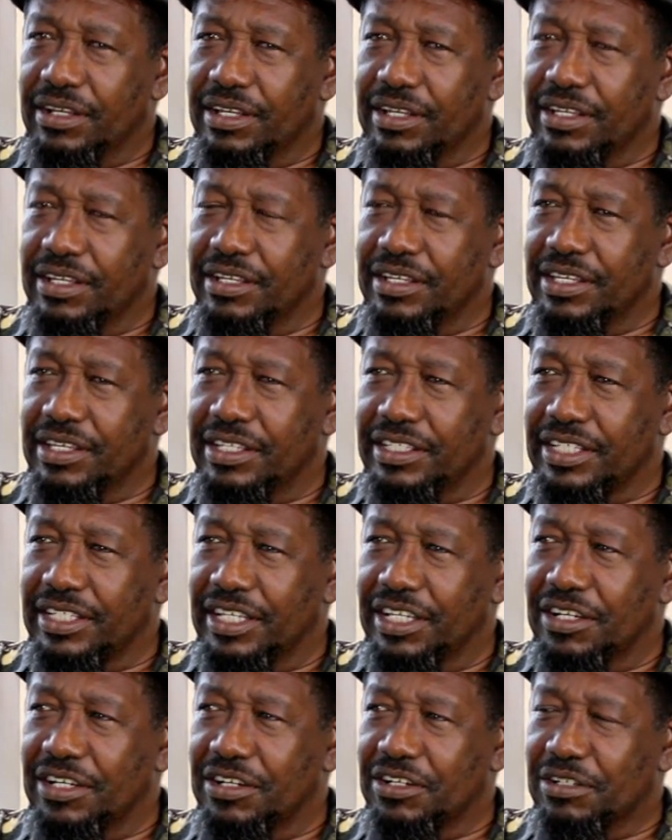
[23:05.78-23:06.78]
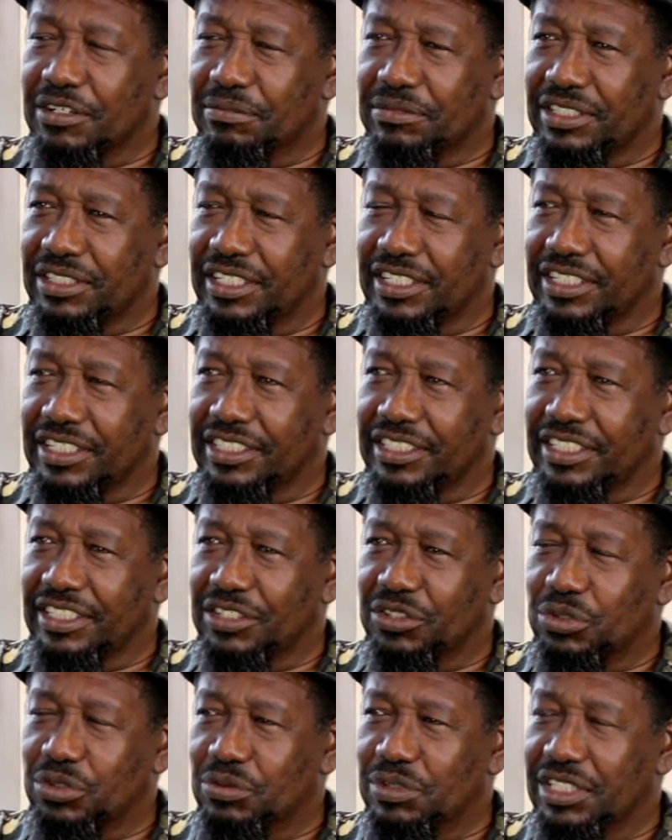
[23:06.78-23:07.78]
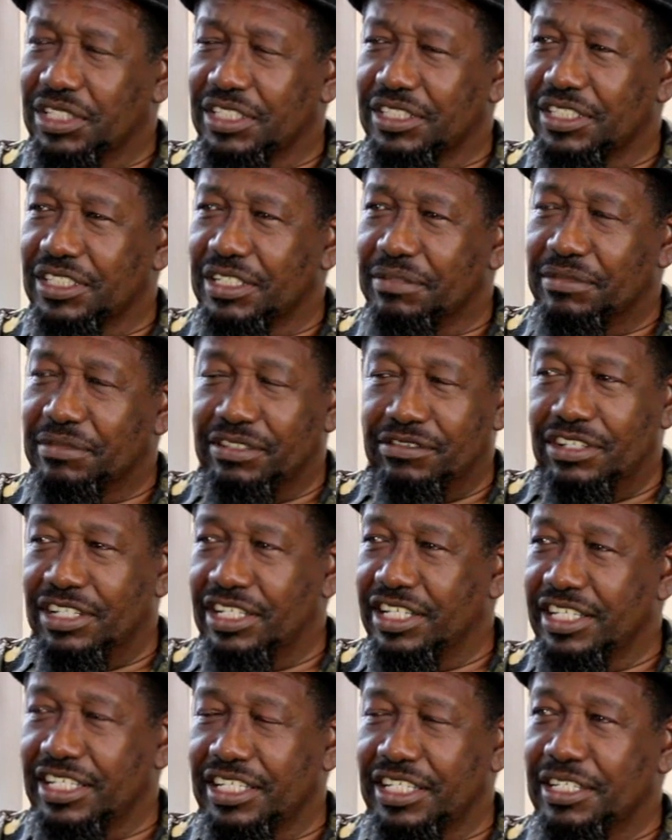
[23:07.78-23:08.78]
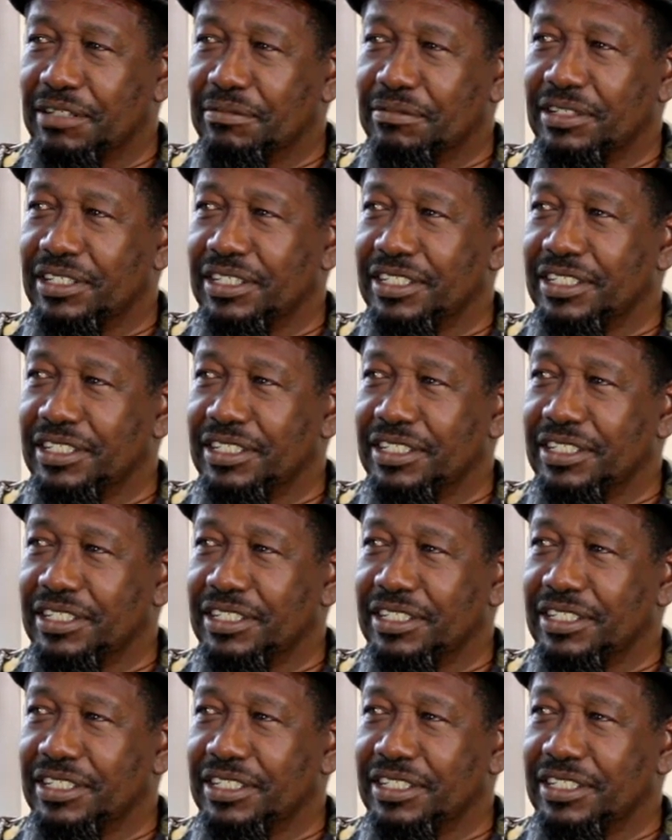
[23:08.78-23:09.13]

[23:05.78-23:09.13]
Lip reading: he said he gonna come to it in 2 weeks' time. He really came, and